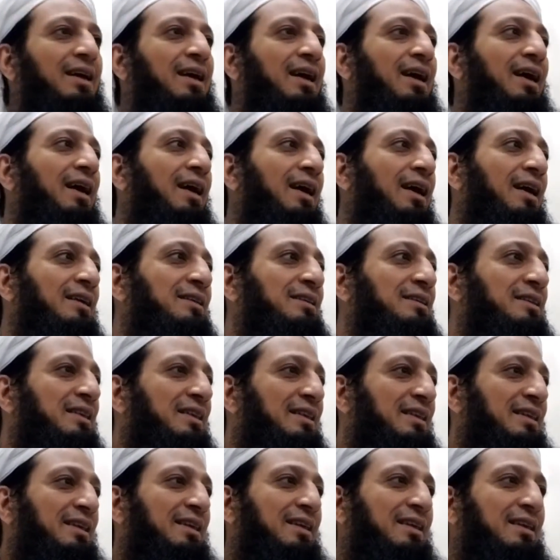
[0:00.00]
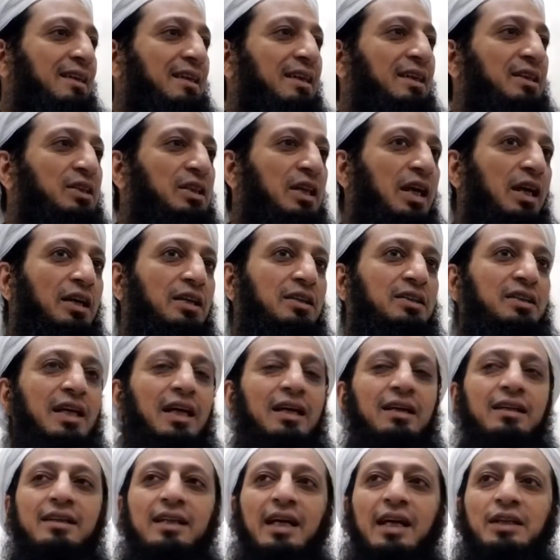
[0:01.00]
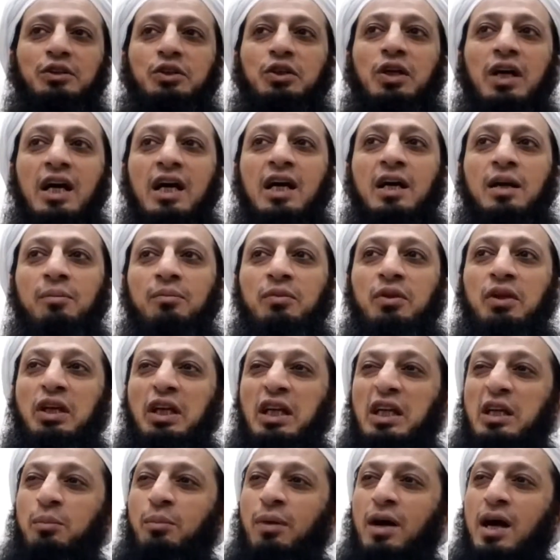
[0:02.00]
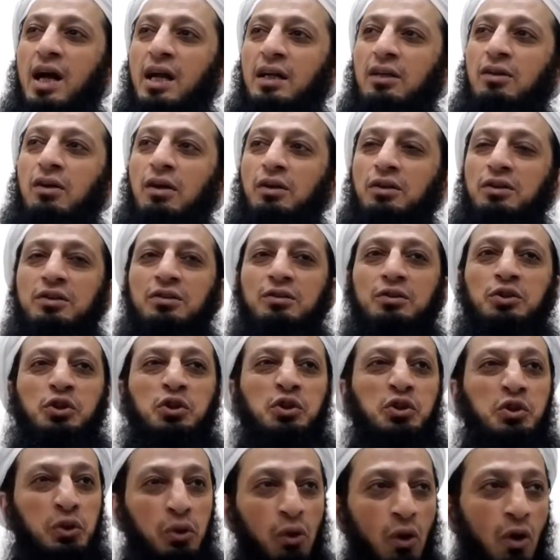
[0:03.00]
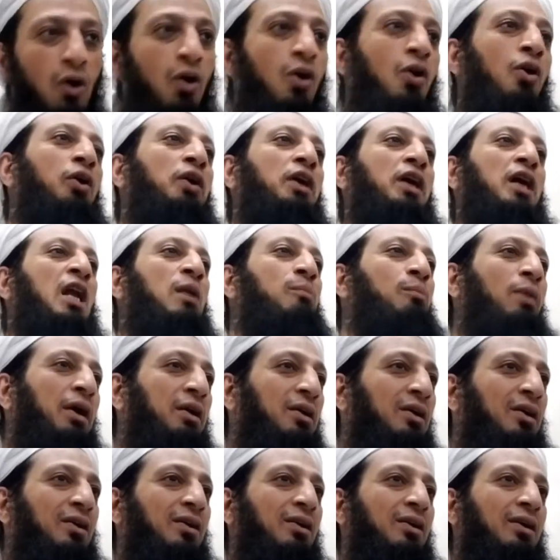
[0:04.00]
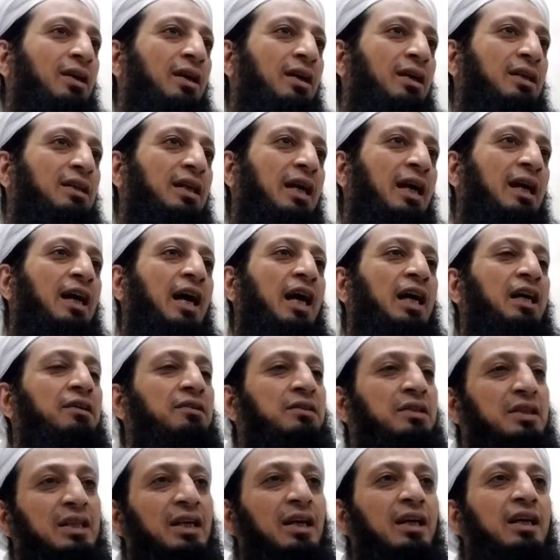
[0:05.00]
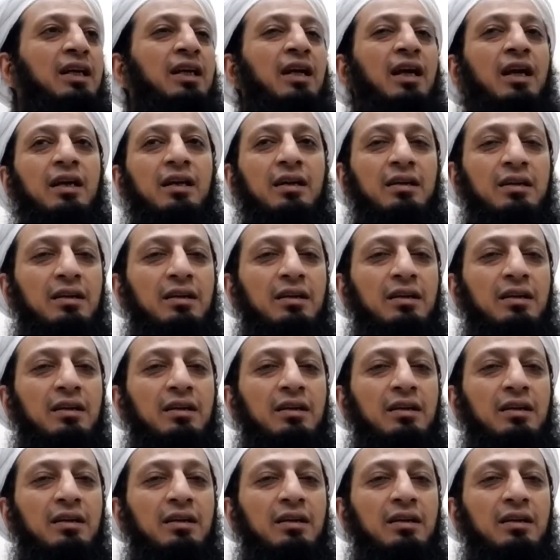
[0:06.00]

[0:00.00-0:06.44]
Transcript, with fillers: And he says, at that time, the Iman got strong in my heart, and I really